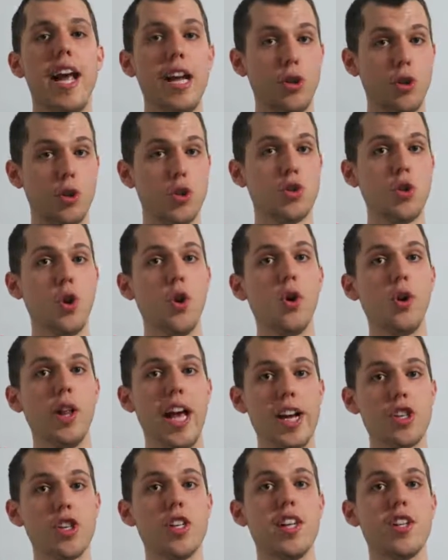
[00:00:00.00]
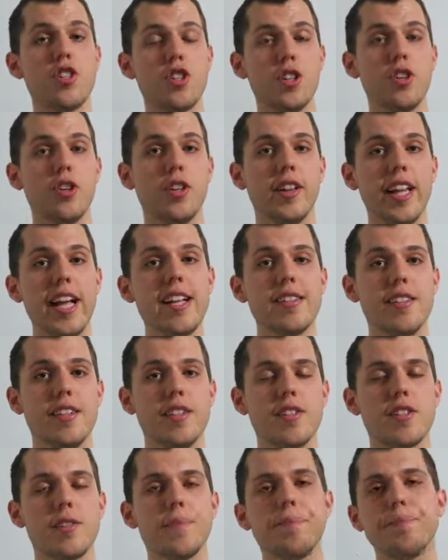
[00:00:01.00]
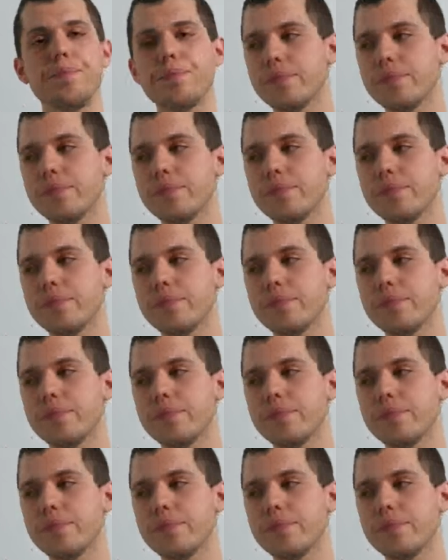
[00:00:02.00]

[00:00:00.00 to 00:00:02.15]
and your soul actually needs to learn lessons.